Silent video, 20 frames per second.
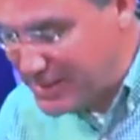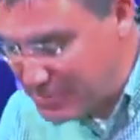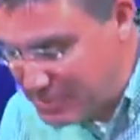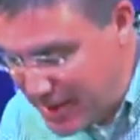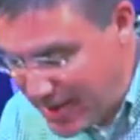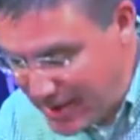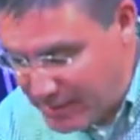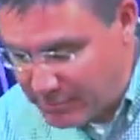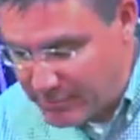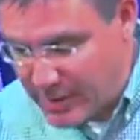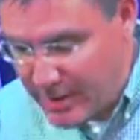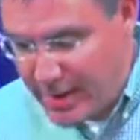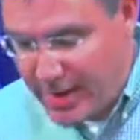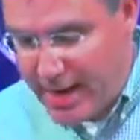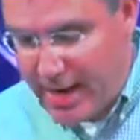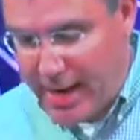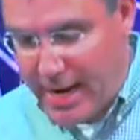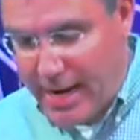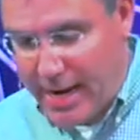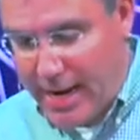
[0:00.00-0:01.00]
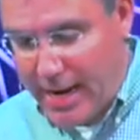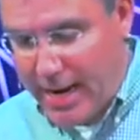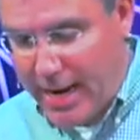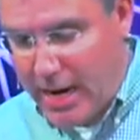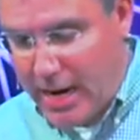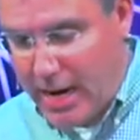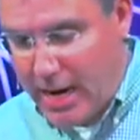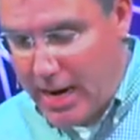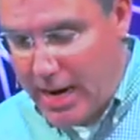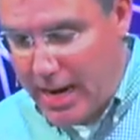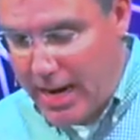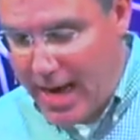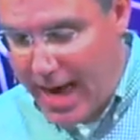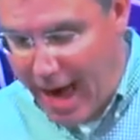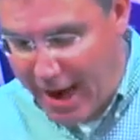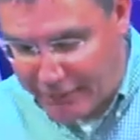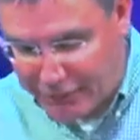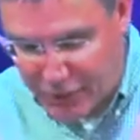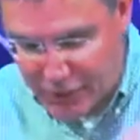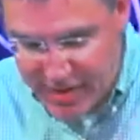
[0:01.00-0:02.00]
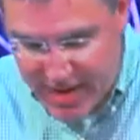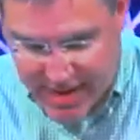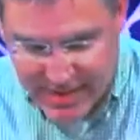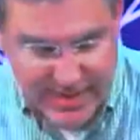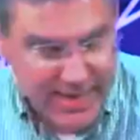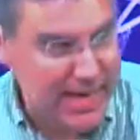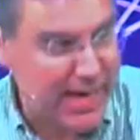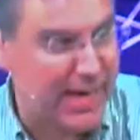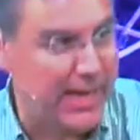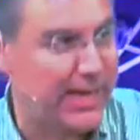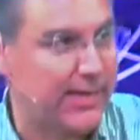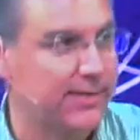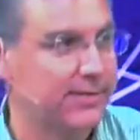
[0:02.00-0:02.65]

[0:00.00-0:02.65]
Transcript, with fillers: may, after that day,